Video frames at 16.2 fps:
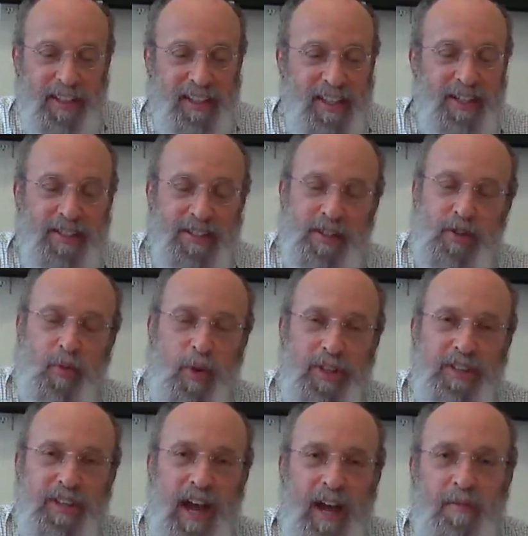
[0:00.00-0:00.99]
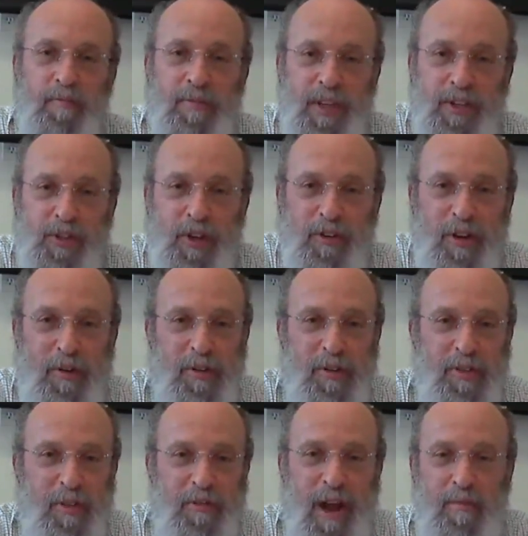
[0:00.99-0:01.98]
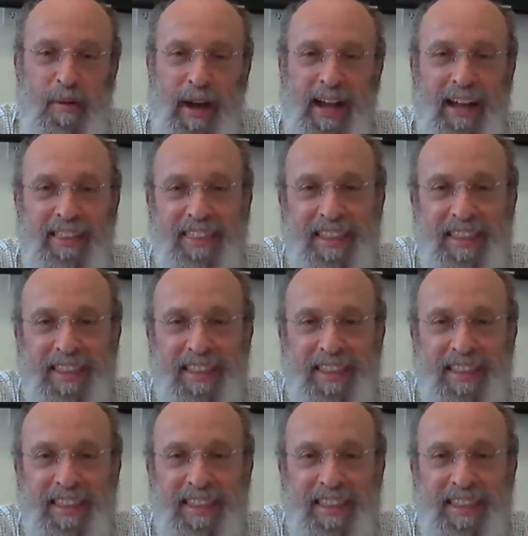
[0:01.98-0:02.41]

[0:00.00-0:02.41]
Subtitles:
at least this one time, disagree with the rabbi.